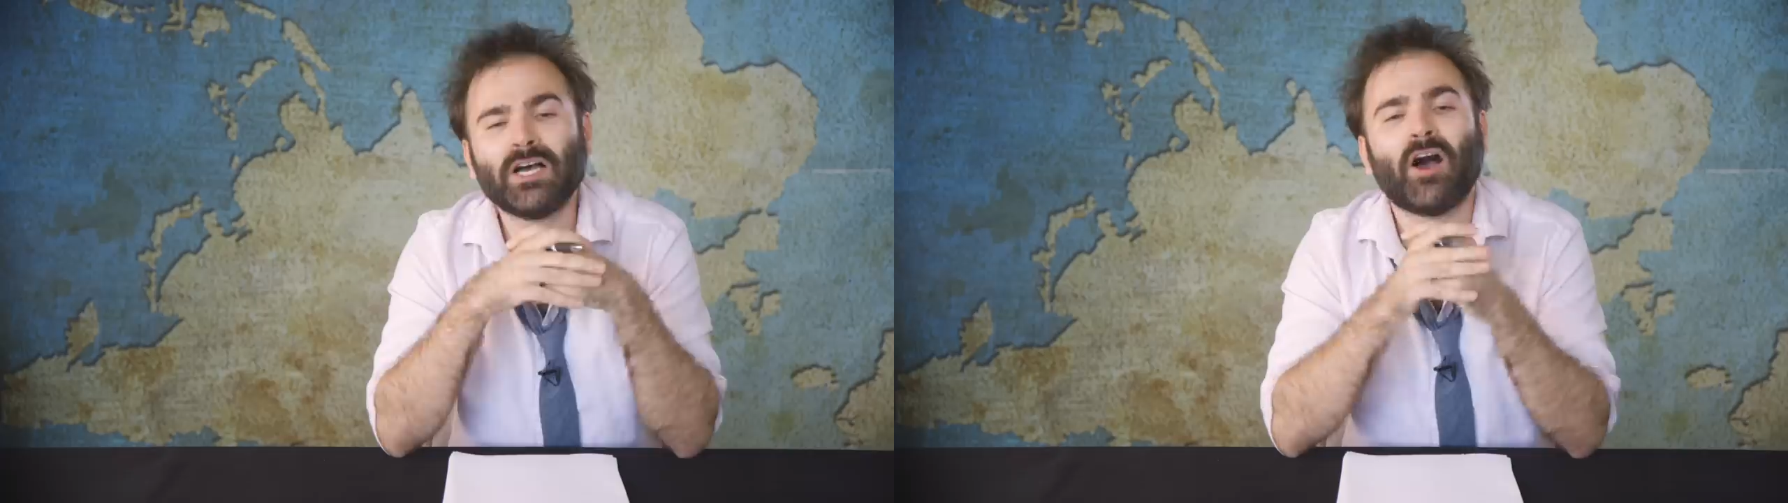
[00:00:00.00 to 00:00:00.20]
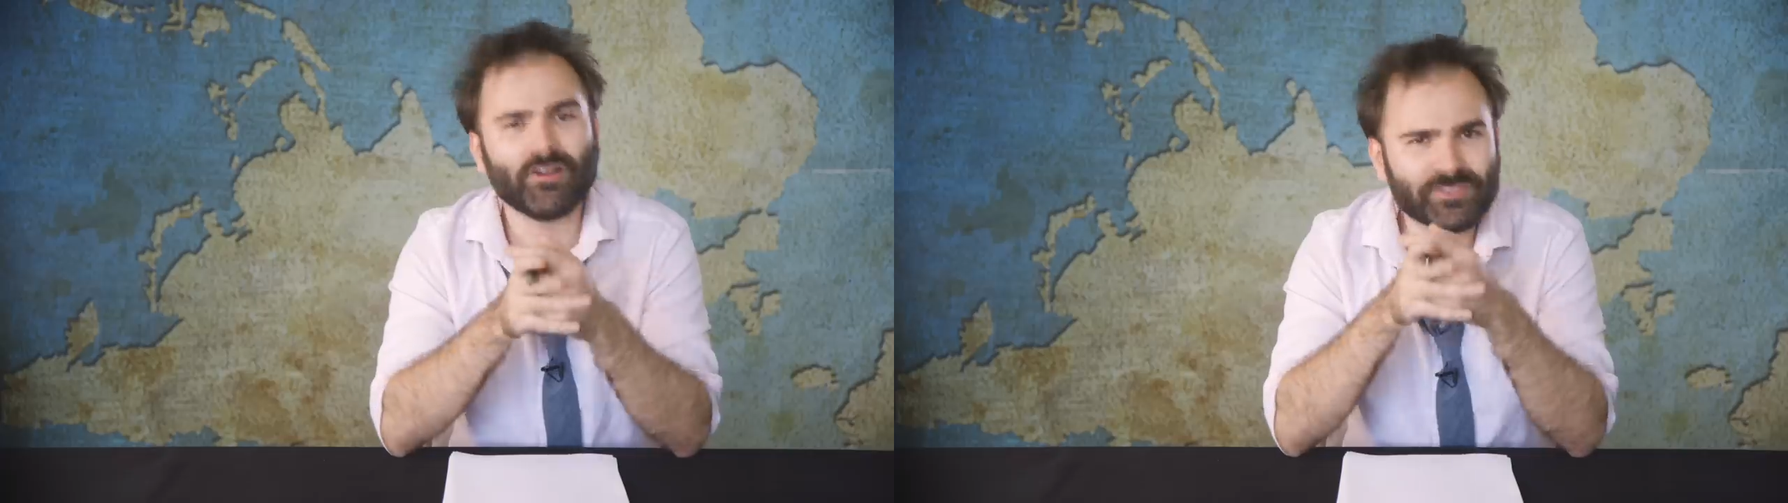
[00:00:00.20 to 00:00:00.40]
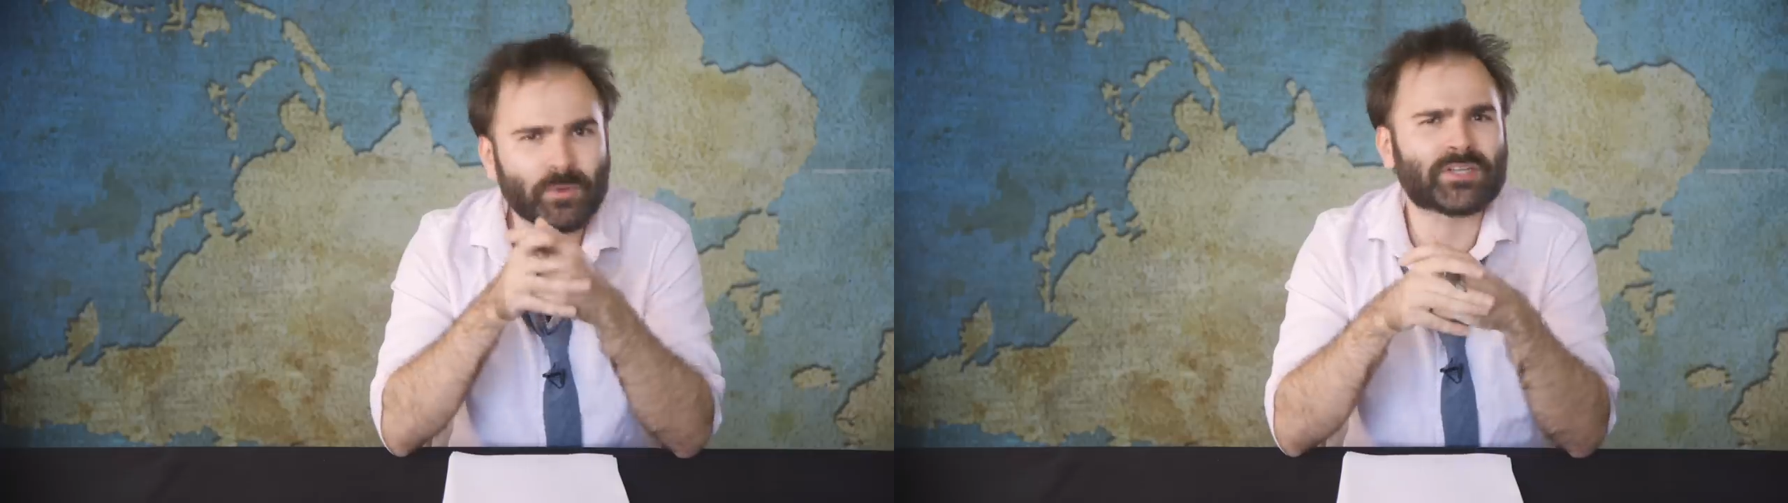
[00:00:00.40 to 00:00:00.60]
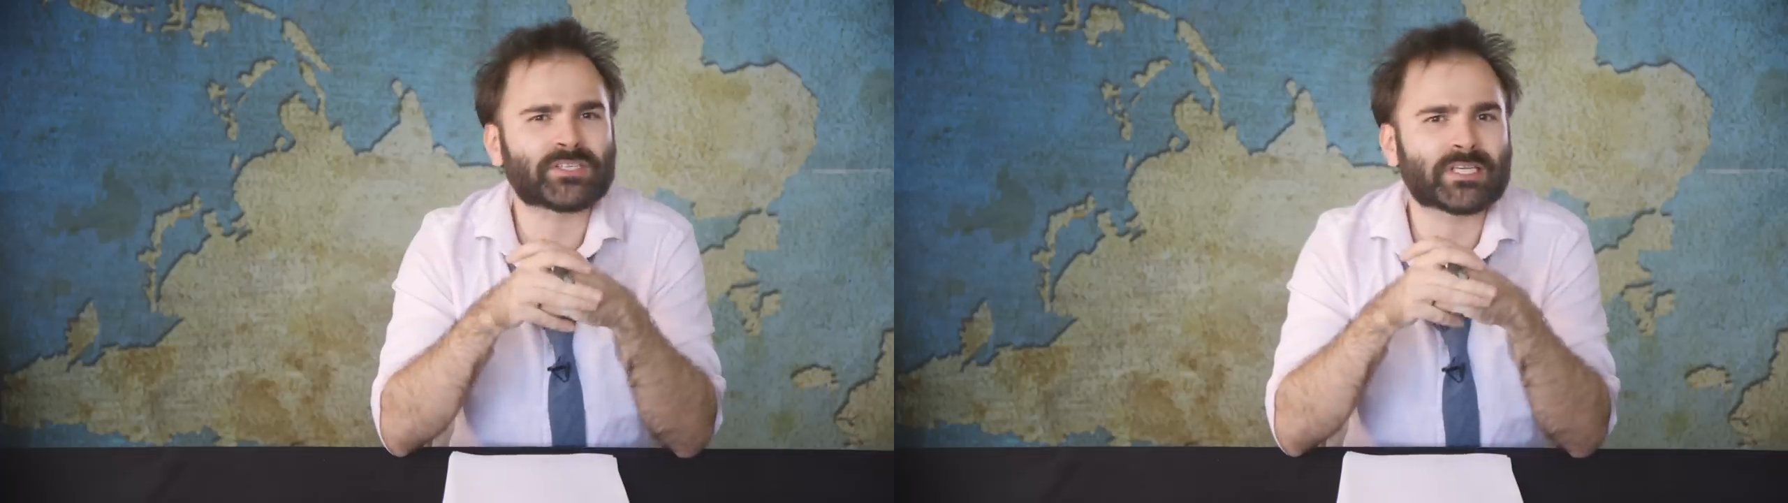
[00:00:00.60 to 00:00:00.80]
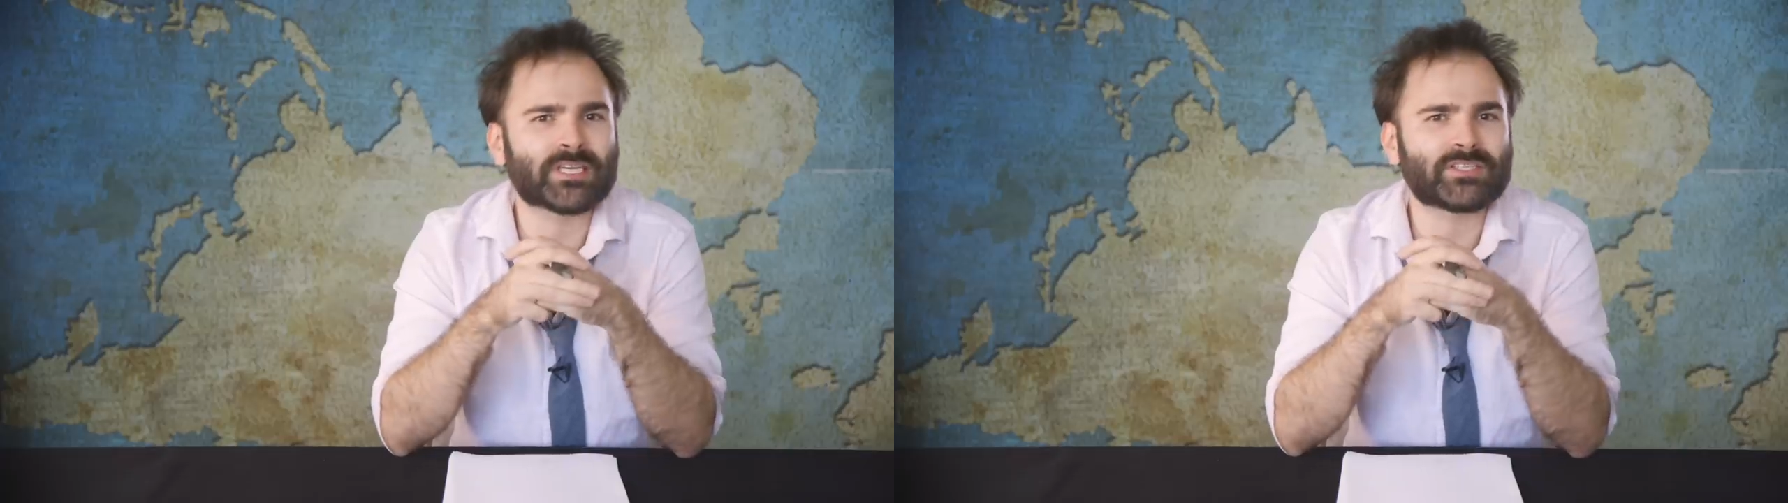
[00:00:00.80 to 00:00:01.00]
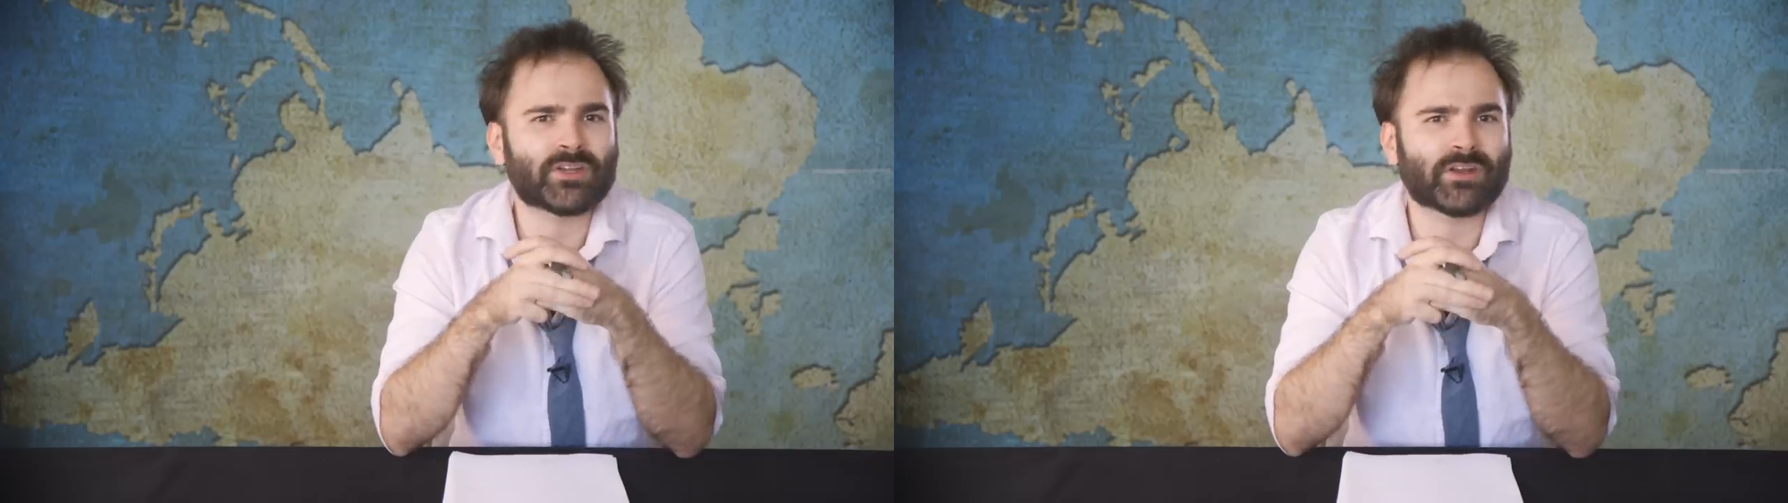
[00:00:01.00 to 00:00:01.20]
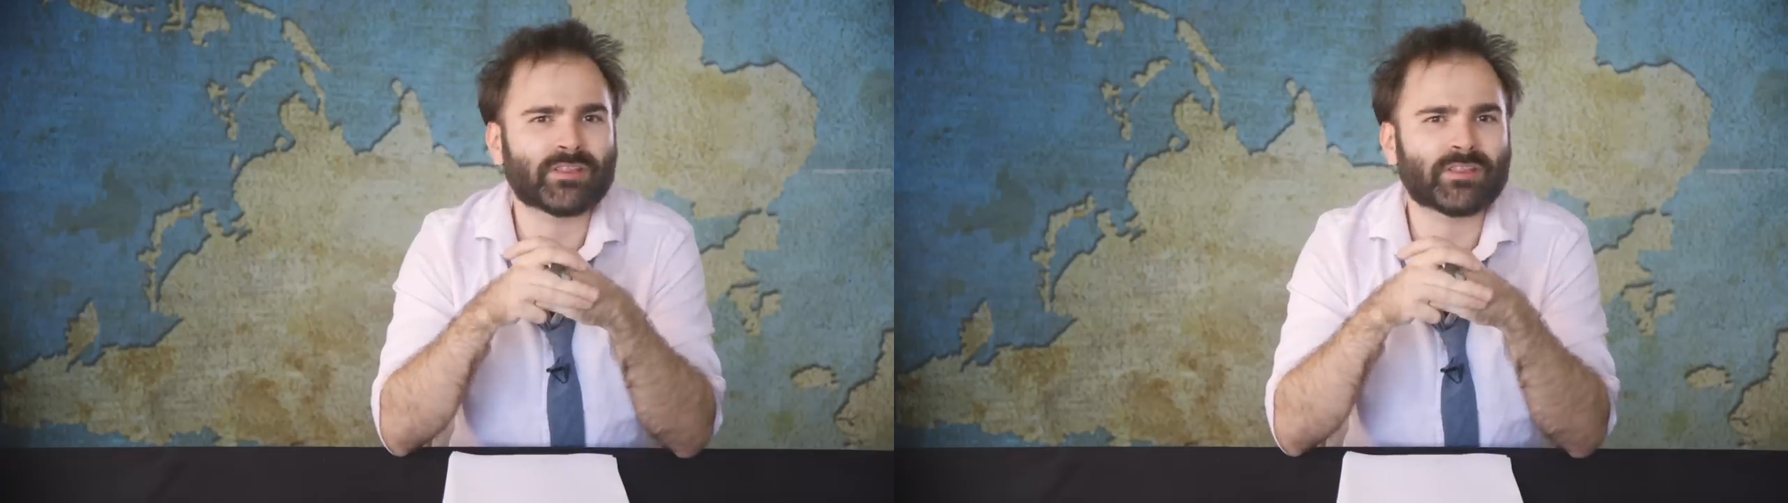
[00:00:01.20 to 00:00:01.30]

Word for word: Also interesting considering